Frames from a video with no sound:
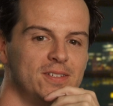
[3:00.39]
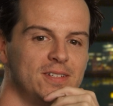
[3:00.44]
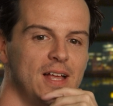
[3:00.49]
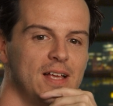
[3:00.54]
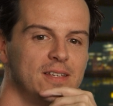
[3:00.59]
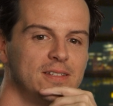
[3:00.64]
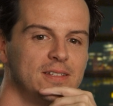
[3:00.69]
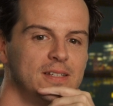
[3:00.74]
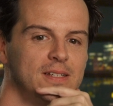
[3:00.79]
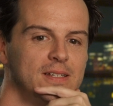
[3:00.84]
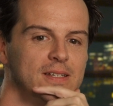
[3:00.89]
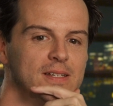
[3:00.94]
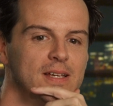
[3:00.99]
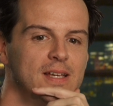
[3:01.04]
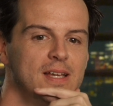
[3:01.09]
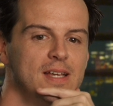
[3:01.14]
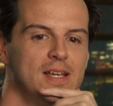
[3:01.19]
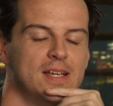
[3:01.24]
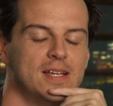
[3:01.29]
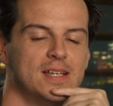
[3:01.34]
snazzy
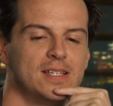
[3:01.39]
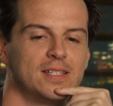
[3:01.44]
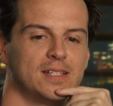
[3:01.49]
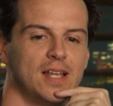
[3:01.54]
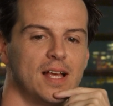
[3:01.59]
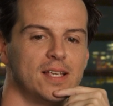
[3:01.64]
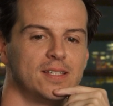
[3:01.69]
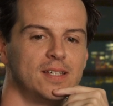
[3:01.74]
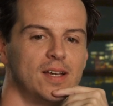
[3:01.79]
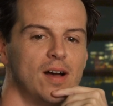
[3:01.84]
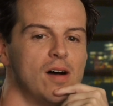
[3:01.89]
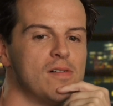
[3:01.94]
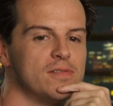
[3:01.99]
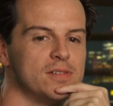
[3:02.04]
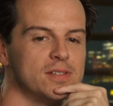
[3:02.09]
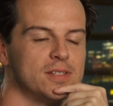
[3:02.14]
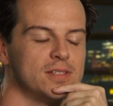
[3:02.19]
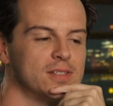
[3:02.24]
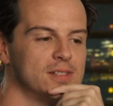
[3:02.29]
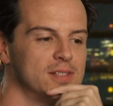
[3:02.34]

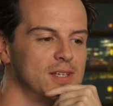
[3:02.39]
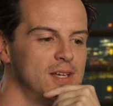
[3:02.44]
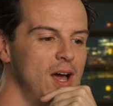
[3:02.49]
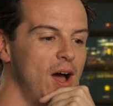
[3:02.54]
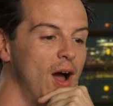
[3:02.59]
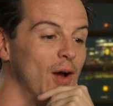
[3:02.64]
office.